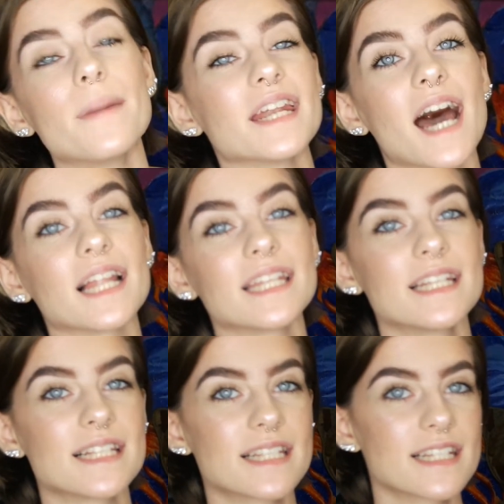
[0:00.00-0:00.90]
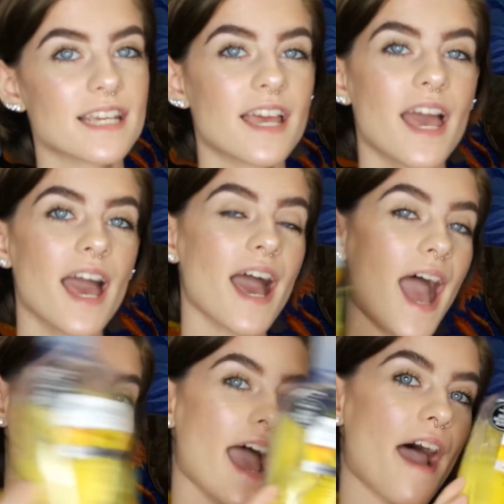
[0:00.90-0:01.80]
but not least,
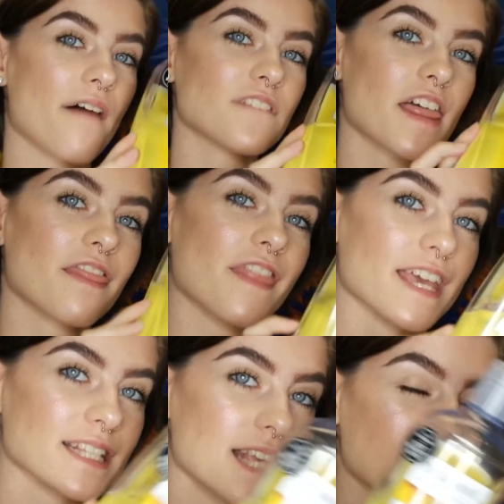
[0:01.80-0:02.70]
I have this,